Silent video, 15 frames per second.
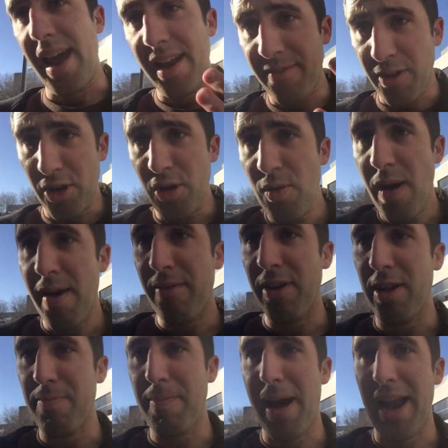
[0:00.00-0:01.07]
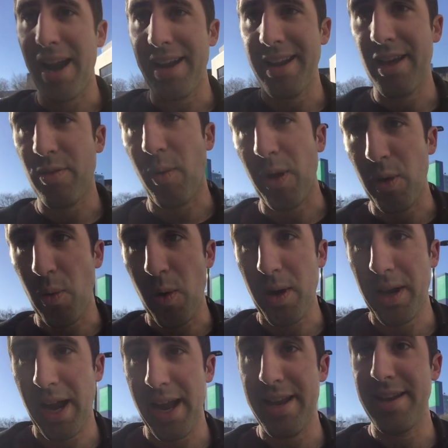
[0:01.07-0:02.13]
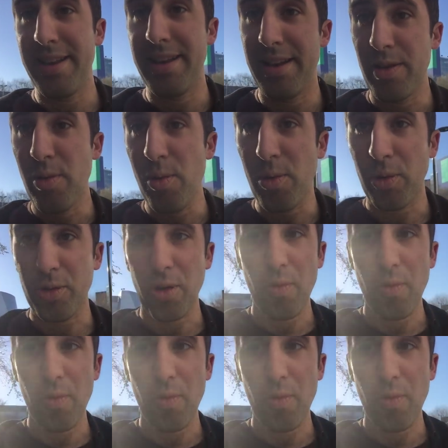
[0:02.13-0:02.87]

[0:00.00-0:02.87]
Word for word: And if you do have any bad ideas while you work at Google,